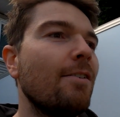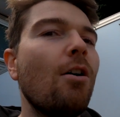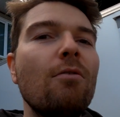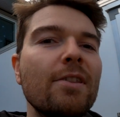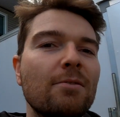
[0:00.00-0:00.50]

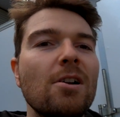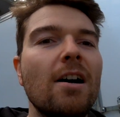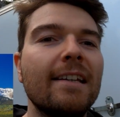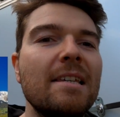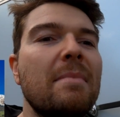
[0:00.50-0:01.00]
over the
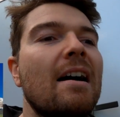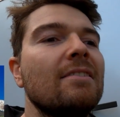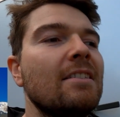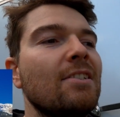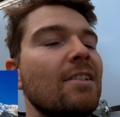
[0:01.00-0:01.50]
Rocky
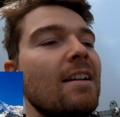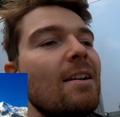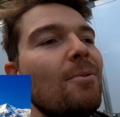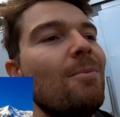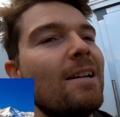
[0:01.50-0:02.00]
Mountains,
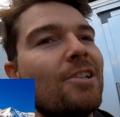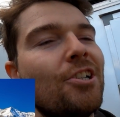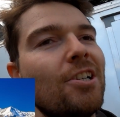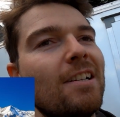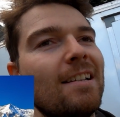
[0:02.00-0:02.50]

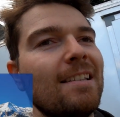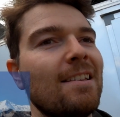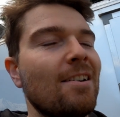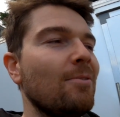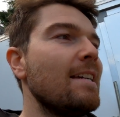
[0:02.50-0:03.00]
which,
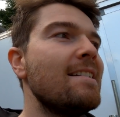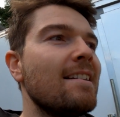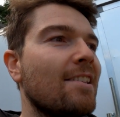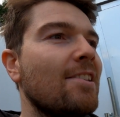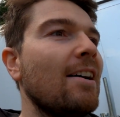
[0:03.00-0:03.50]
you know, in
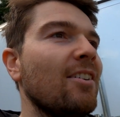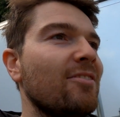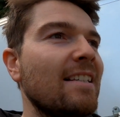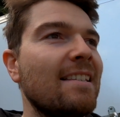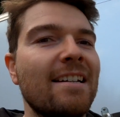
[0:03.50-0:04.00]
and
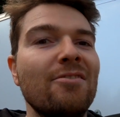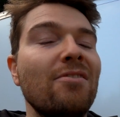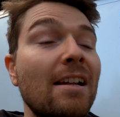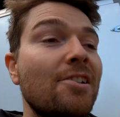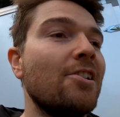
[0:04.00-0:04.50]
itself is an
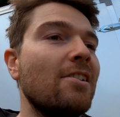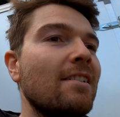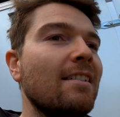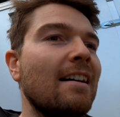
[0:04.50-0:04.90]
adventure.